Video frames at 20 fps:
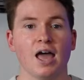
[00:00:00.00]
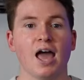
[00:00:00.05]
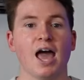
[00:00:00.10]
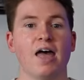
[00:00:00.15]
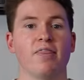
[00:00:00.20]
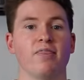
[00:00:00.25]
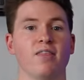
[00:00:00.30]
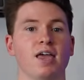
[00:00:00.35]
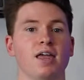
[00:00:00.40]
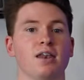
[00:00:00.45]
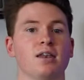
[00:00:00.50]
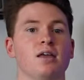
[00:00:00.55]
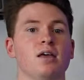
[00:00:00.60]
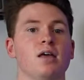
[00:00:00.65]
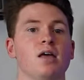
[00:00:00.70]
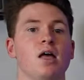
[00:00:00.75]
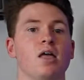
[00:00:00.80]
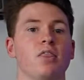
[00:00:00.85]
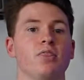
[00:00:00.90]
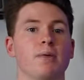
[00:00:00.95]
and then
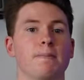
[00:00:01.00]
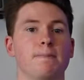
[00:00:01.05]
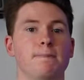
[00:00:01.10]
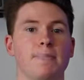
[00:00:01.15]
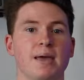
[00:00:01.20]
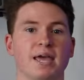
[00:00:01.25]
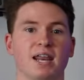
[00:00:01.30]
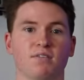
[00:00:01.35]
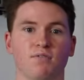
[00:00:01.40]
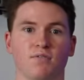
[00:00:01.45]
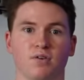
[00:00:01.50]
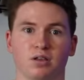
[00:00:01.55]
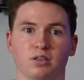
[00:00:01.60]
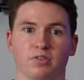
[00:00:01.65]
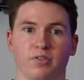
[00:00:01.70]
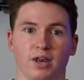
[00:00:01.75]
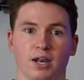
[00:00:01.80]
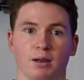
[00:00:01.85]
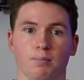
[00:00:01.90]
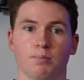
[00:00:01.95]
the benefits
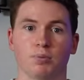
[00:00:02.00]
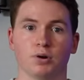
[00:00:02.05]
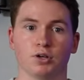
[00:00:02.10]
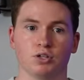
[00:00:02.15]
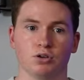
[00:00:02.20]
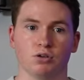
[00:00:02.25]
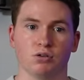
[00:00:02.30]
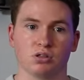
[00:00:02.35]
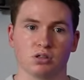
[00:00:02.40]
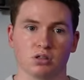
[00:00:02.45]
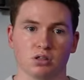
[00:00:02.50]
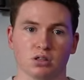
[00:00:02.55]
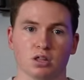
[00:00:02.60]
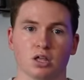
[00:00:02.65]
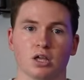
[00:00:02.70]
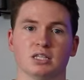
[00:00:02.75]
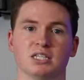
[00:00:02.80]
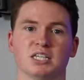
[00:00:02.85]
that it produces.